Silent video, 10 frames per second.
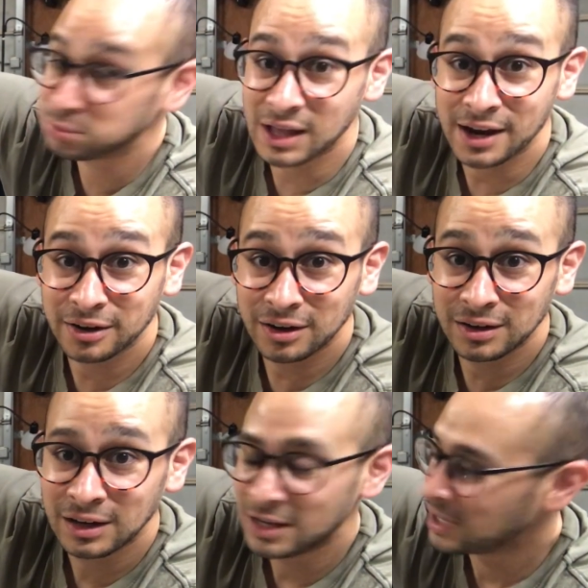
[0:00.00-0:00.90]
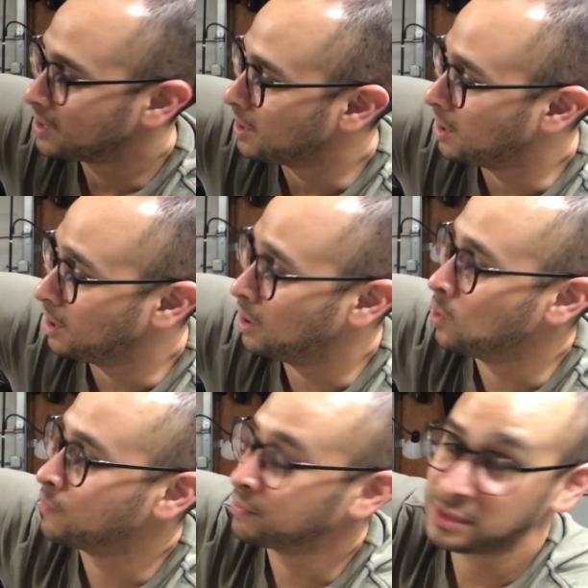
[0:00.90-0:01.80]
placard
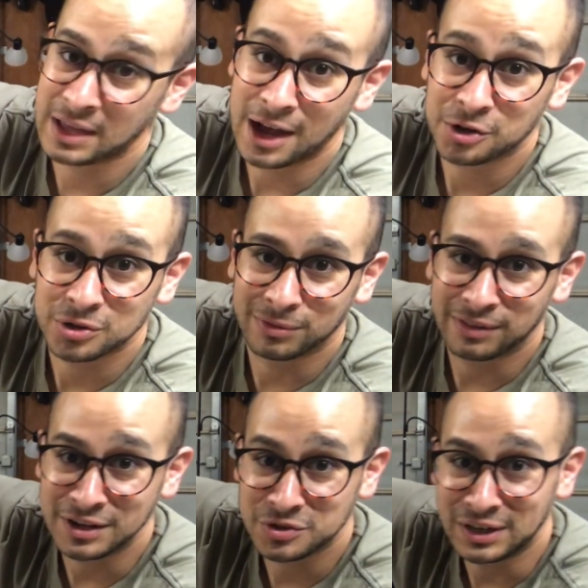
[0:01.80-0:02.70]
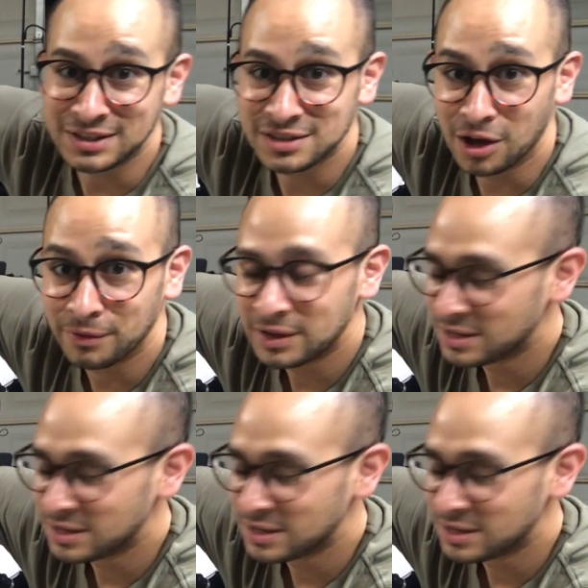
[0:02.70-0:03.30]
over the actual fly screen itself.